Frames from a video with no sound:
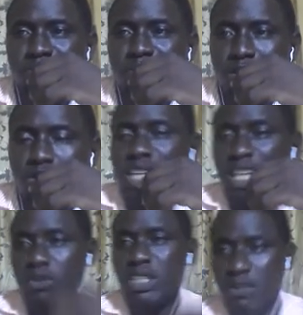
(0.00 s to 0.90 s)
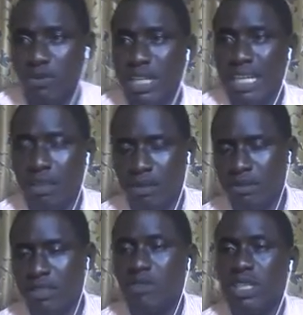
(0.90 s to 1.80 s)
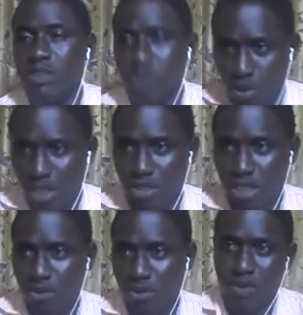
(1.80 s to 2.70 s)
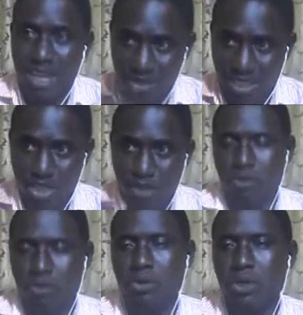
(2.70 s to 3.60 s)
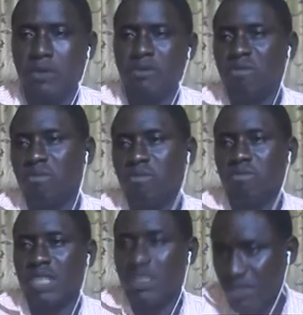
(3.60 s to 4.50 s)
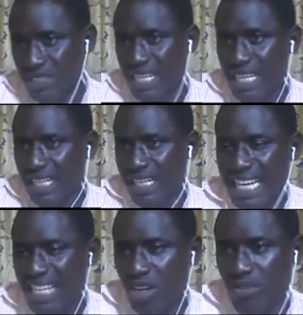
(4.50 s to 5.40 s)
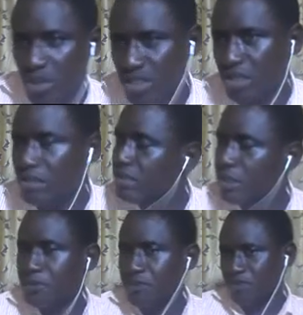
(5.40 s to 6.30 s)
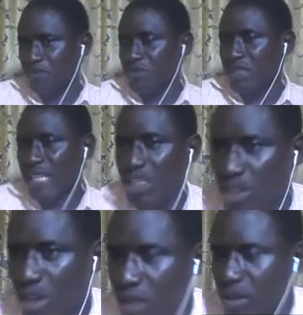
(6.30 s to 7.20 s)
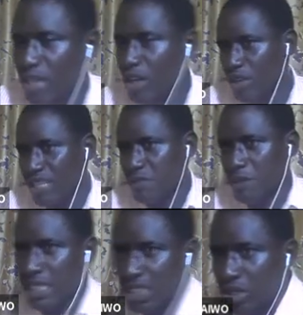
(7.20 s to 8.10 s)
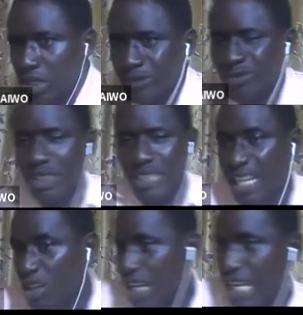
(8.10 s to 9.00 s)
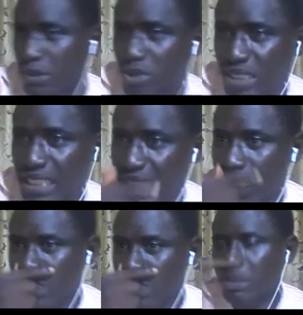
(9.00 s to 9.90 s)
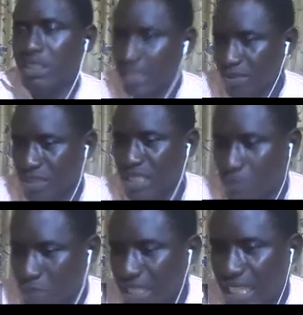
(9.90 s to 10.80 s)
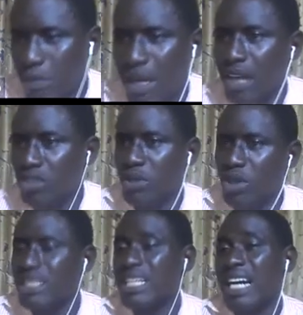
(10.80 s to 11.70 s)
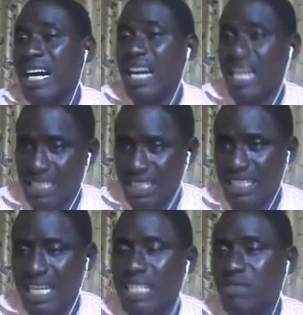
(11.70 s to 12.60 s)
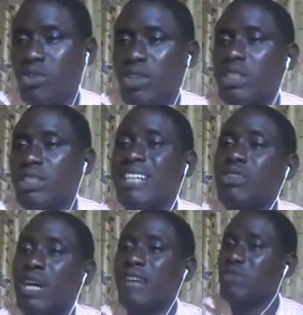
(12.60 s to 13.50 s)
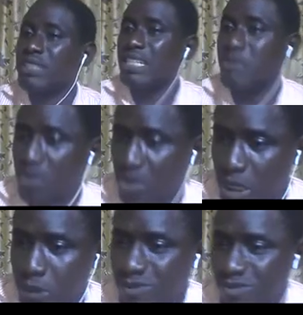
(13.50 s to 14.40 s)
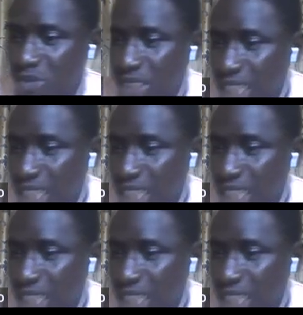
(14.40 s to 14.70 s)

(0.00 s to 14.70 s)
So even if you can, even if you are reading your book, if you see any of those Any of those expenditures that are not captured here, please pick them out because they can ask it. And it's only you have treated it before that